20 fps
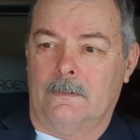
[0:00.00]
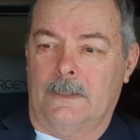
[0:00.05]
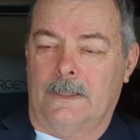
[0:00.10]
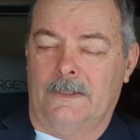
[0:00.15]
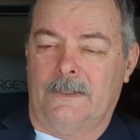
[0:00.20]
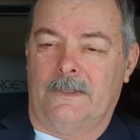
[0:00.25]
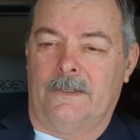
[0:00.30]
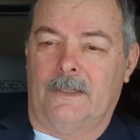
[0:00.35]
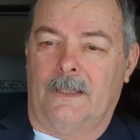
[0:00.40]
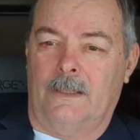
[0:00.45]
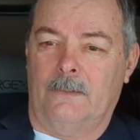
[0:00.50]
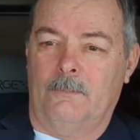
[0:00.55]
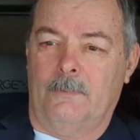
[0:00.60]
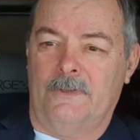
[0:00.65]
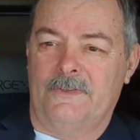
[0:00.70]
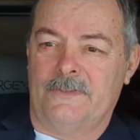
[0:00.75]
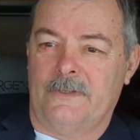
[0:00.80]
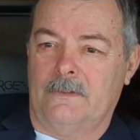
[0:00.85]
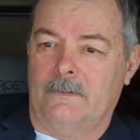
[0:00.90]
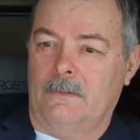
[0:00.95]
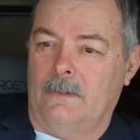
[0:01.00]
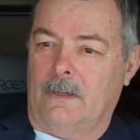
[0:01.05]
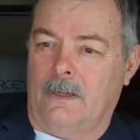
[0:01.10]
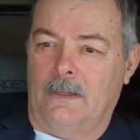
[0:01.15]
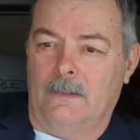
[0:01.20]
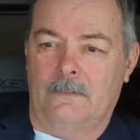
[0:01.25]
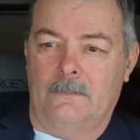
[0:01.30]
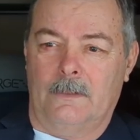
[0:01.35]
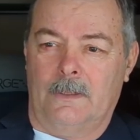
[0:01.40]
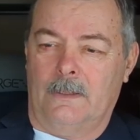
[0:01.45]
At the time, we said
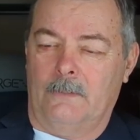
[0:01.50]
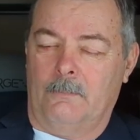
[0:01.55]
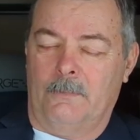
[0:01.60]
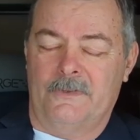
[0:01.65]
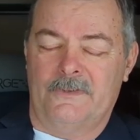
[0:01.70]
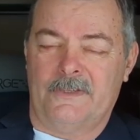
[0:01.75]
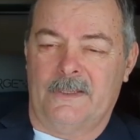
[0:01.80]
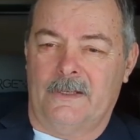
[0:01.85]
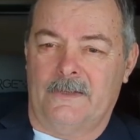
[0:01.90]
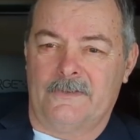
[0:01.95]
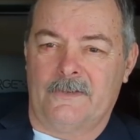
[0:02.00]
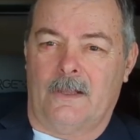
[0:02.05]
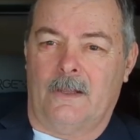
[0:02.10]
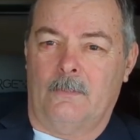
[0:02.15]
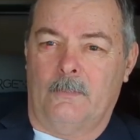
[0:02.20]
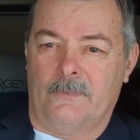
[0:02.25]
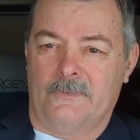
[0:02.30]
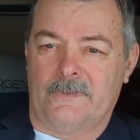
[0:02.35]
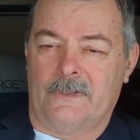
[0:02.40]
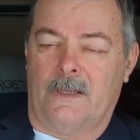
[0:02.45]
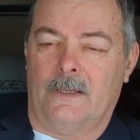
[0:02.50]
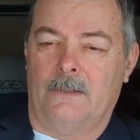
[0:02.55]
un, we said it's almost